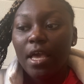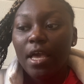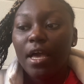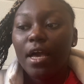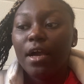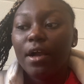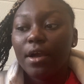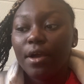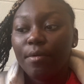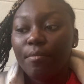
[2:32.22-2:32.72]

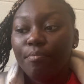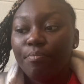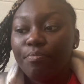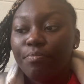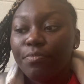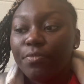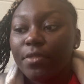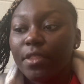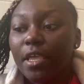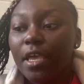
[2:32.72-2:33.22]
Okay,
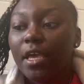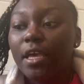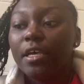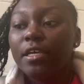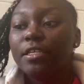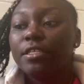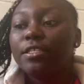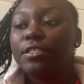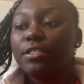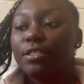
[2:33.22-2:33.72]

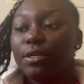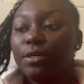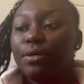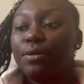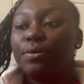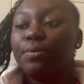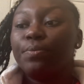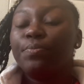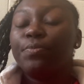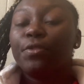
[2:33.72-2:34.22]

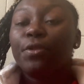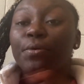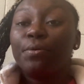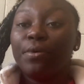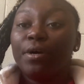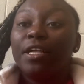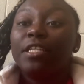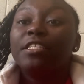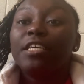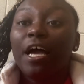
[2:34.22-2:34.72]
so
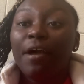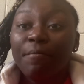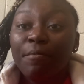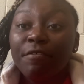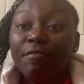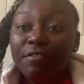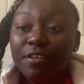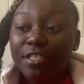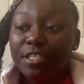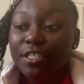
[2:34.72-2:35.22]
one type
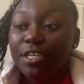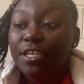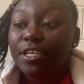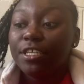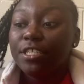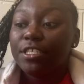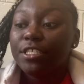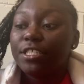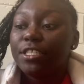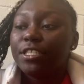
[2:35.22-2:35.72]
of
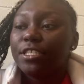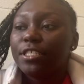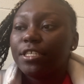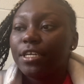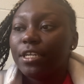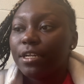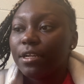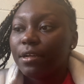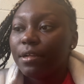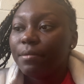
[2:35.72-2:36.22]
research,
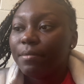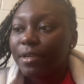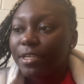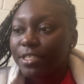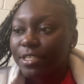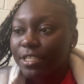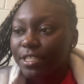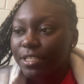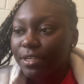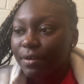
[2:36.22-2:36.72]
I'll make
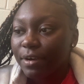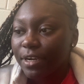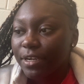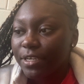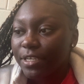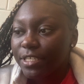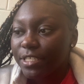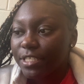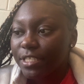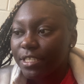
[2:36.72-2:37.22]
sure it's the right
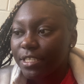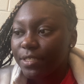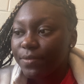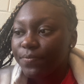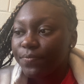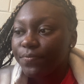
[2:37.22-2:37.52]
question.